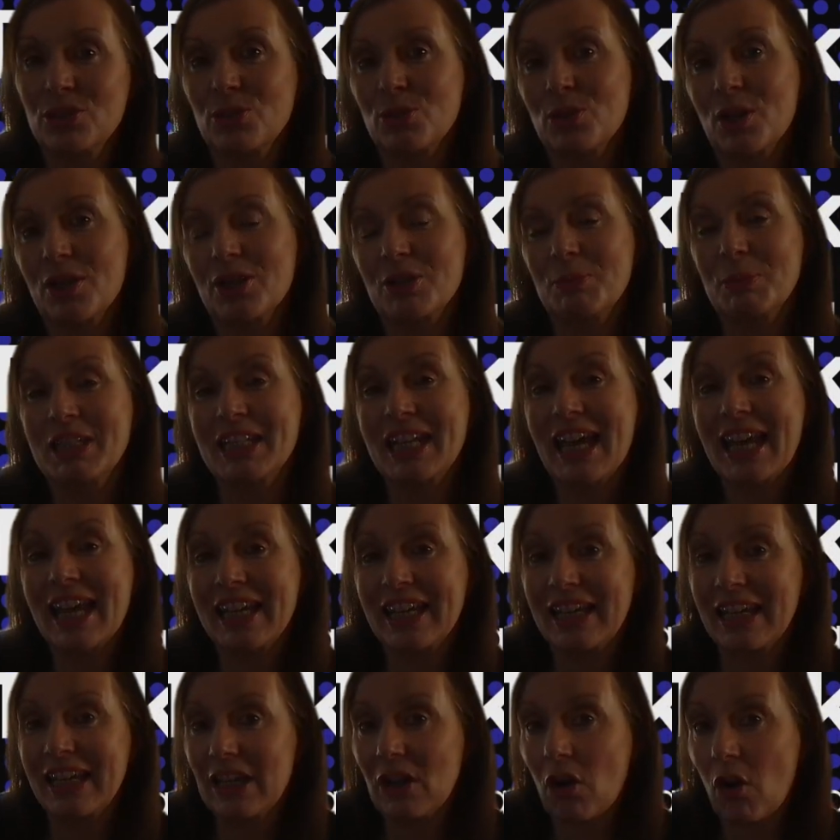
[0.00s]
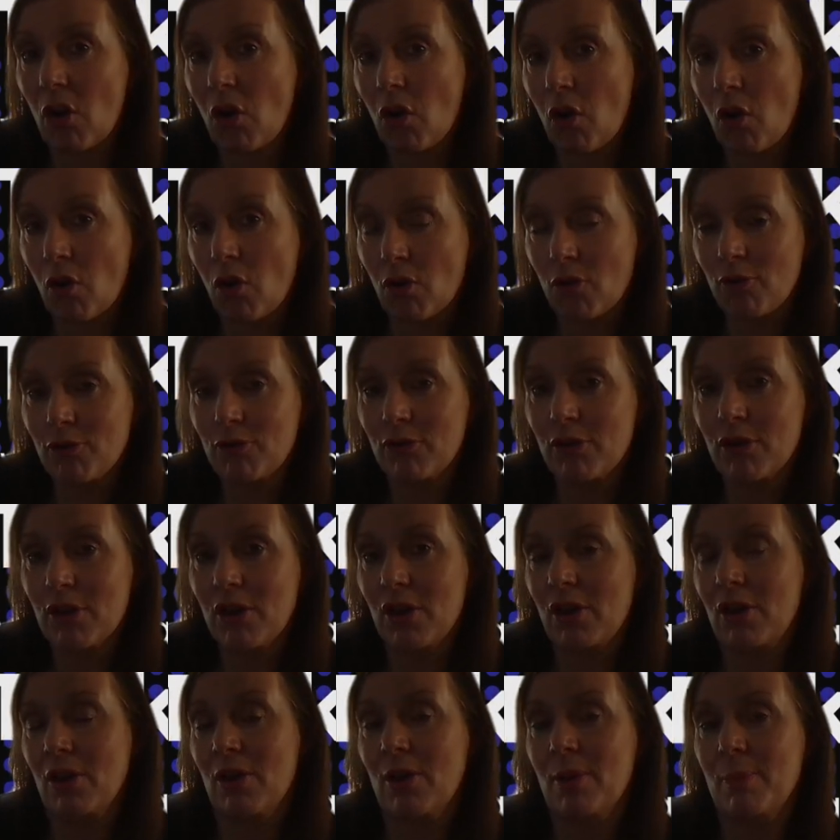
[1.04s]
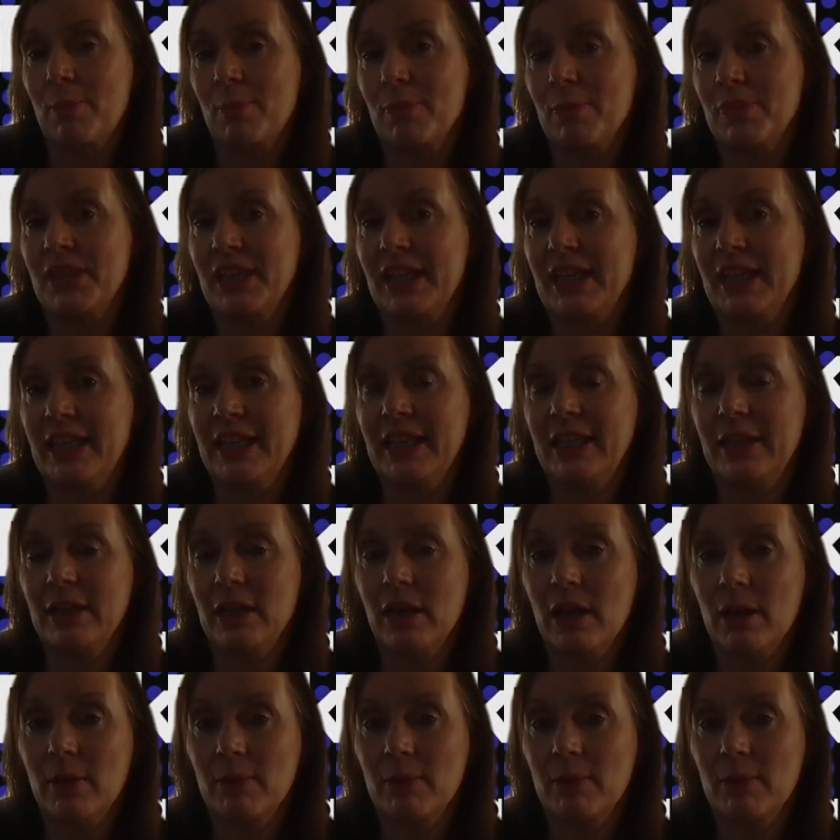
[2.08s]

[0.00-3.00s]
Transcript: you're going to be taking off the